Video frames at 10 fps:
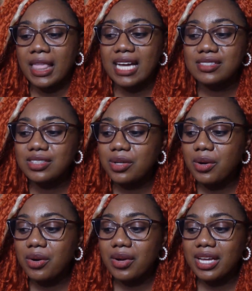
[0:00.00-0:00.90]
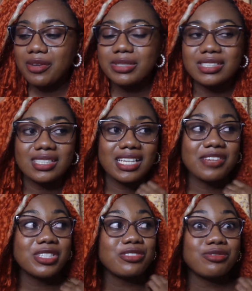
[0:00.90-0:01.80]
And so it was
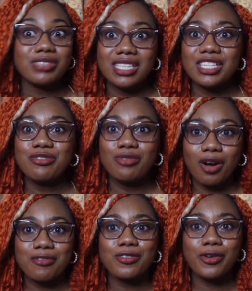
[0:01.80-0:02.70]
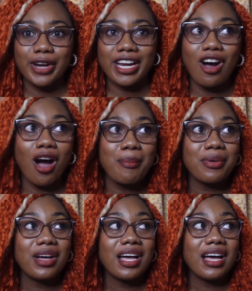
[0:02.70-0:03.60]
really rough growing up,
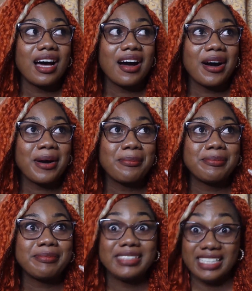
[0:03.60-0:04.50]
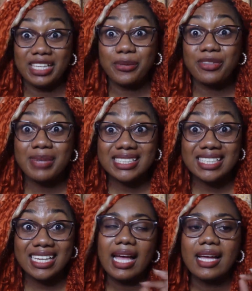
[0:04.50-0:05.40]
dealing with my
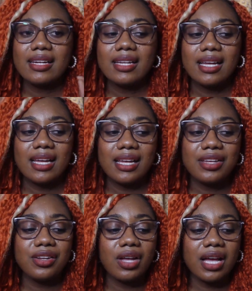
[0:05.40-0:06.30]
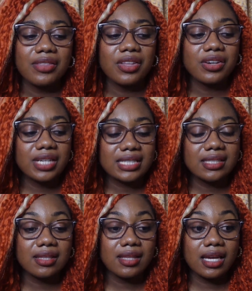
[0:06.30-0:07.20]
skin. And and the
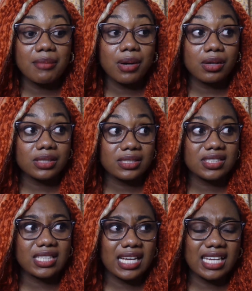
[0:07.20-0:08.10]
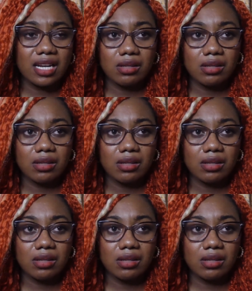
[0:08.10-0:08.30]
crazy thing about it is that I